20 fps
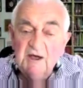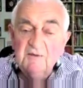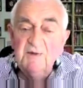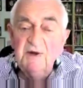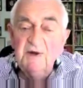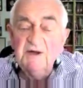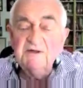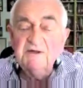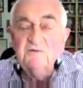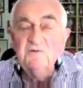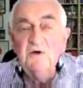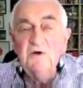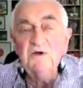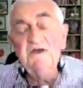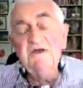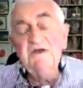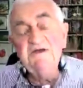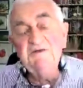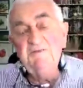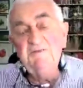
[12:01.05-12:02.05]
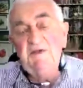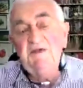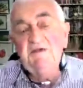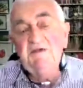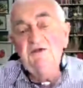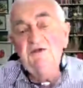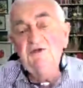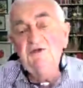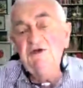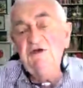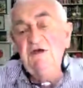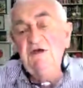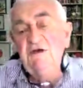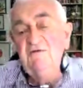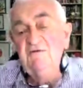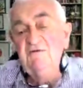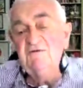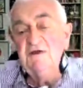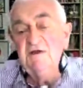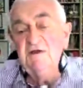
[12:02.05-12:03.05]
But what has been
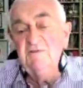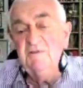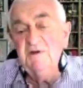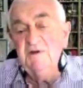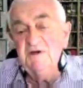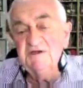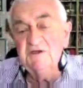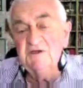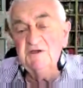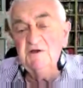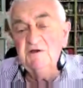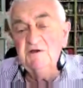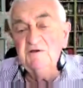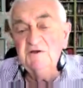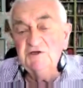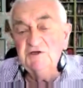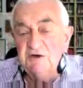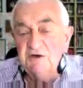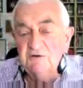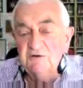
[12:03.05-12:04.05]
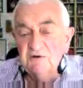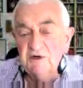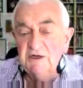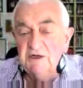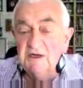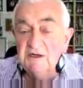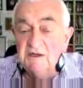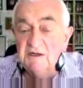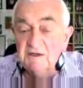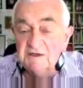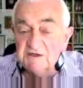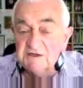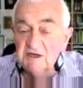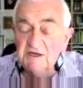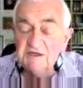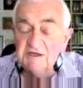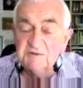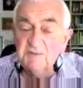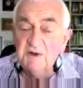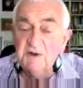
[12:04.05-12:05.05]
achieved in Barcelona generally in the
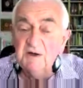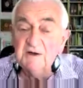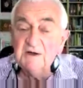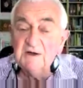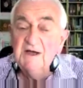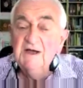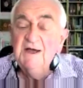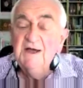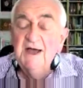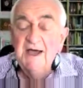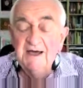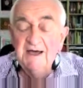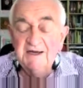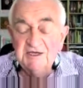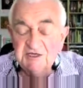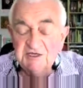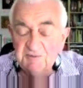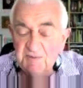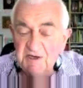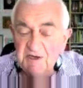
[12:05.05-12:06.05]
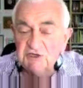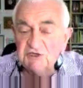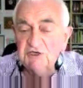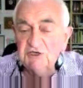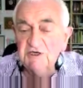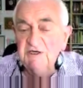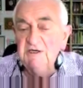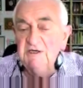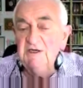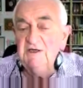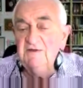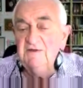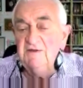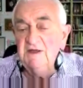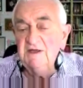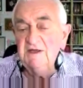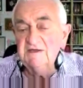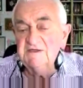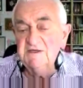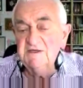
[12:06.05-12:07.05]
Science Park, and especially in
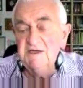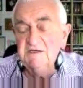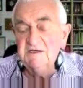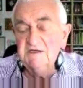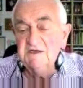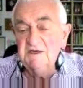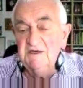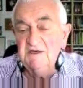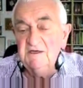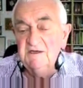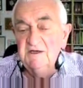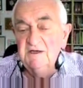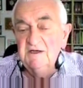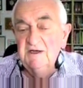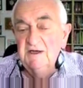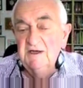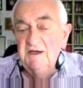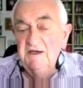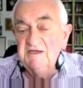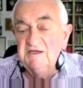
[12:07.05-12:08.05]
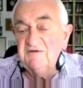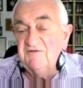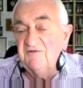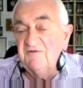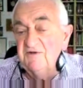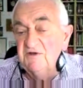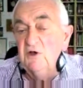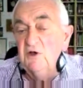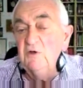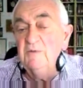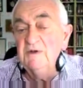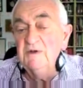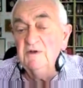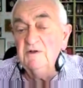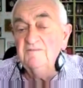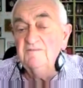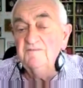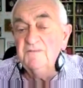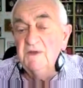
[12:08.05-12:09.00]
that center, is phenomenal.